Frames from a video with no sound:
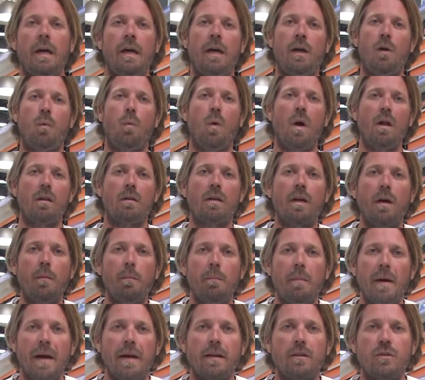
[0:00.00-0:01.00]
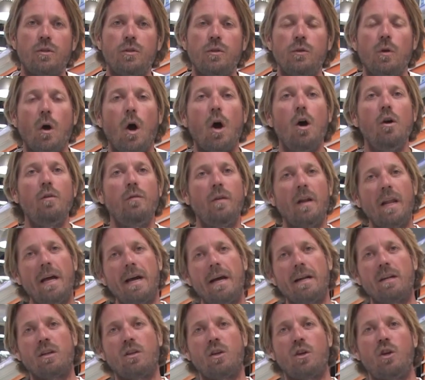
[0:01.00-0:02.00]
Hey, welcome back to
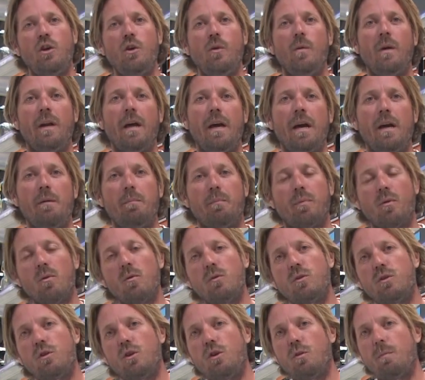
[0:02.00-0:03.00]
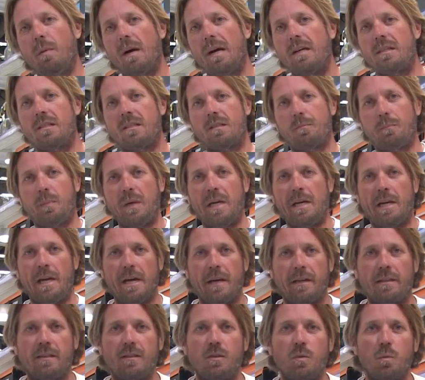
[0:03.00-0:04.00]
Overland Q&A brought to you by
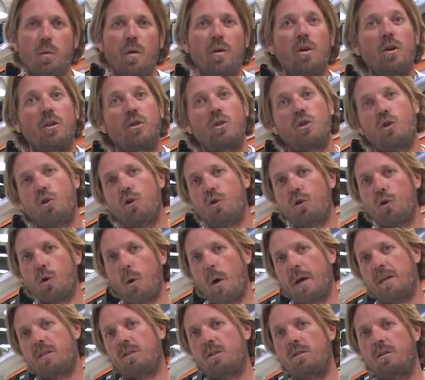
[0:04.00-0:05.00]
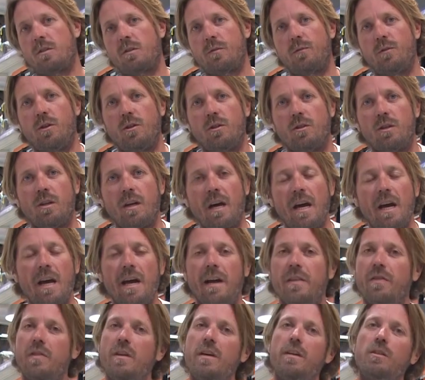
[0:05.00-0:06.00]
SpeedX. We got two questions for you
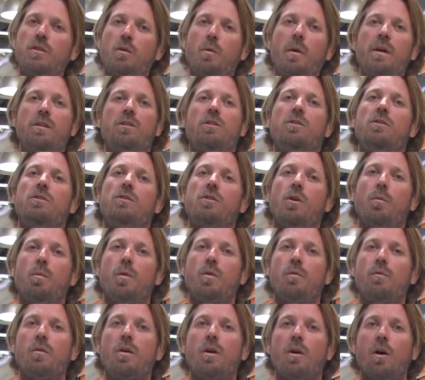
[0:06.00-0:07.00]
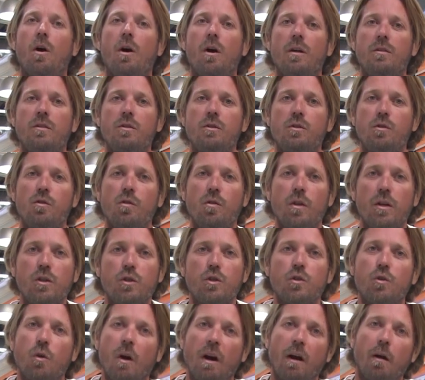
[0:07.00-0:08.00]
today, and these questions are with regards to the
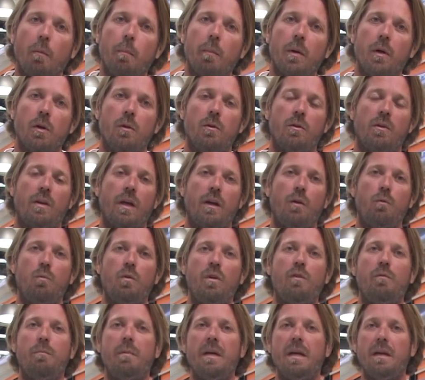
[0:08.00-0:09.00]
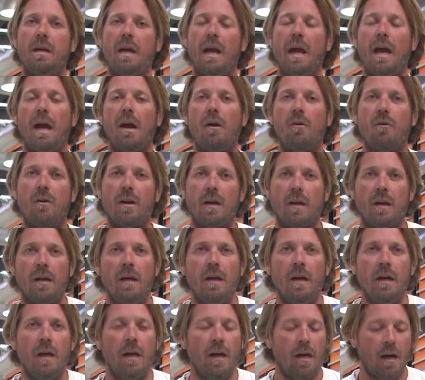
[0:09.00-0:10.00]
truck build that we've been airing
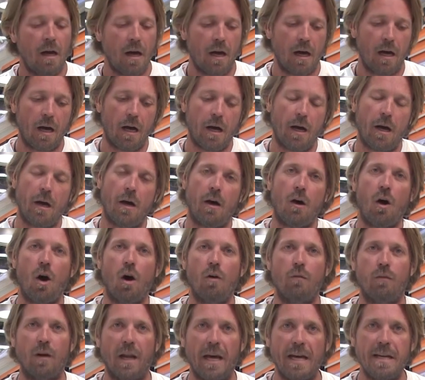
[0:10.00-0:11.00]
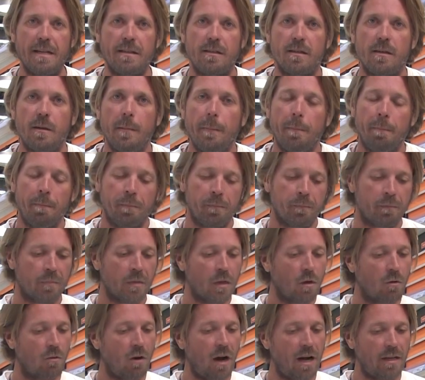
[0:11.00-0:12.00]
of late.
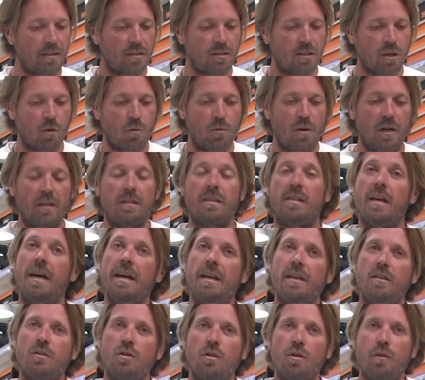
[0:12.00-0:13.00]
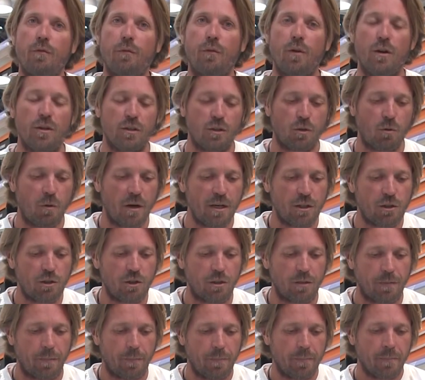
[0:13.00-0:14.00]
Right, so let's head into the first
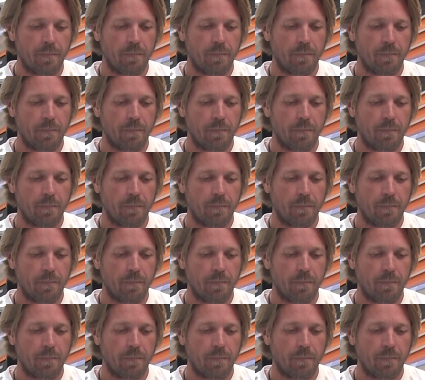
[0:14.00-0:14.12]
question.